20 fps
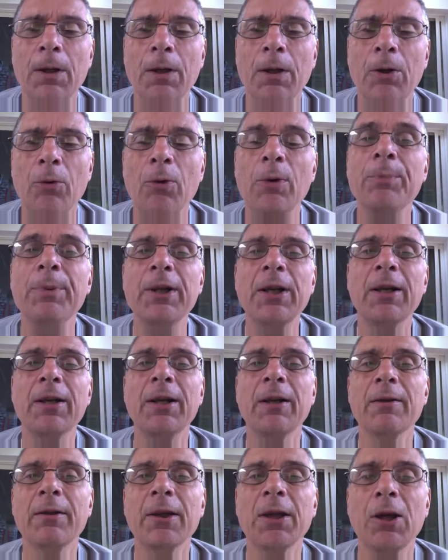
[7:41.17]
it would be
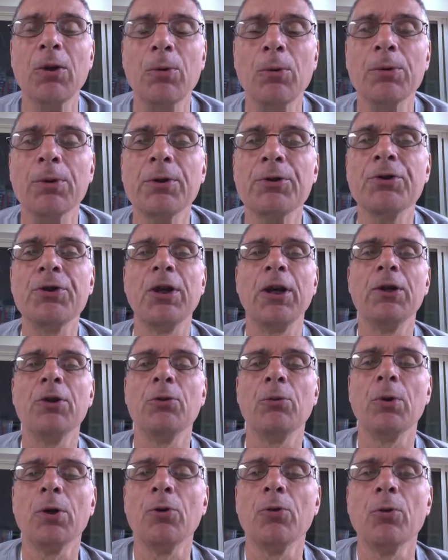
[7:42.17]
unethical to say
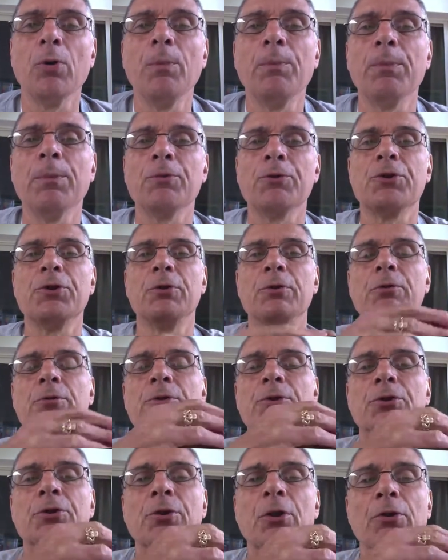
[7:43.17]
to a group of
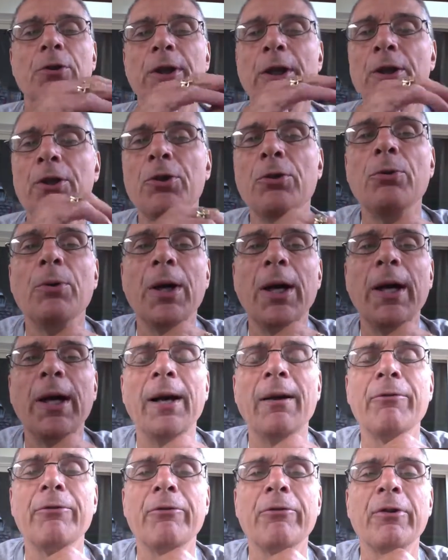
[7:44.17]
students, okay, you
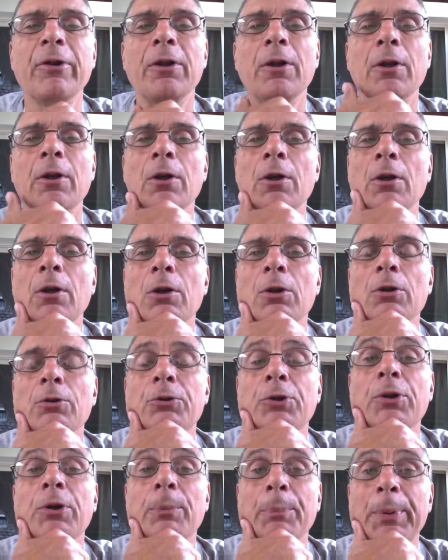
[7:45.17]
have,
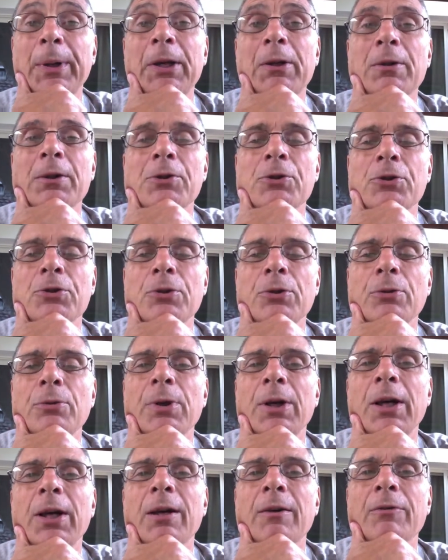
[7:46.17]
to the parents, you
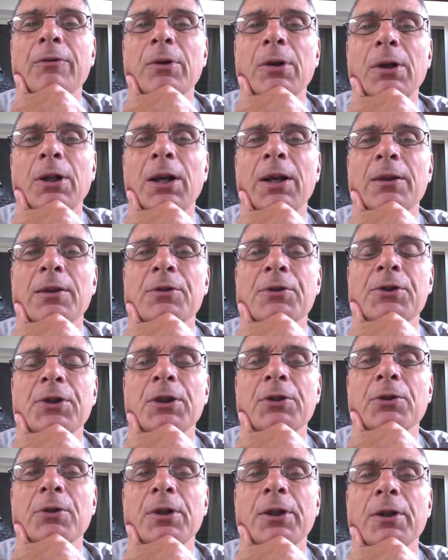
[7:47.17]
half are allowed to
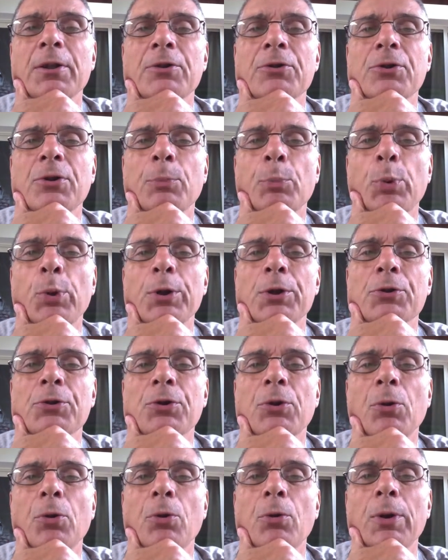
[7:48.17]
send your kids to
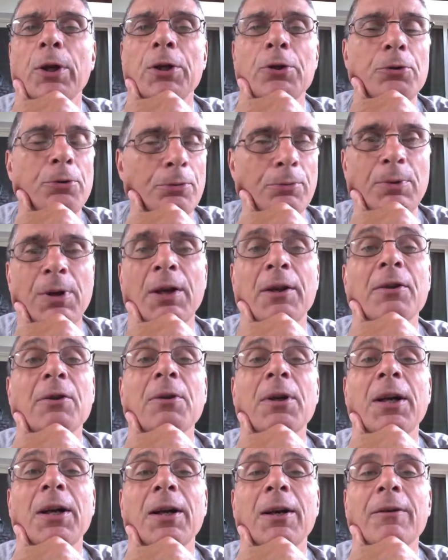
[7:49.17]
preschool, and you
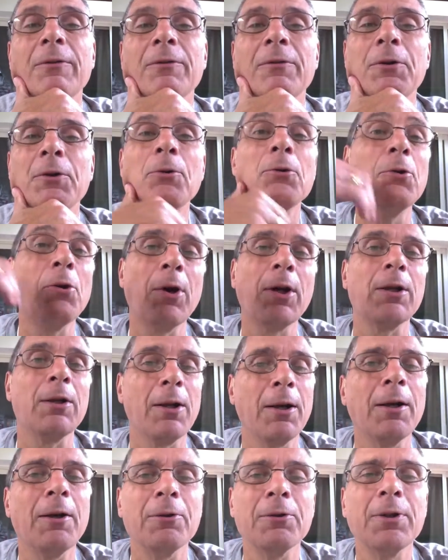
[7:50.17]
other half, you're not
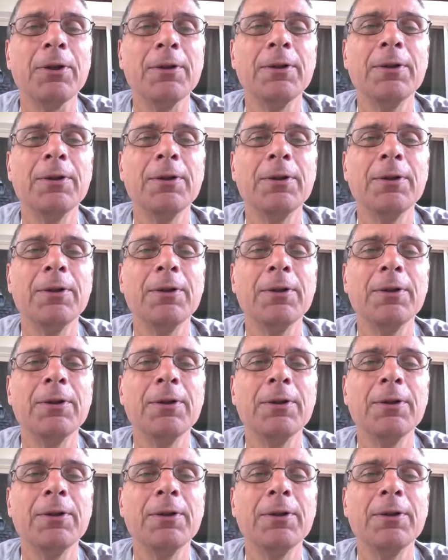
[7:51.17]
allowed.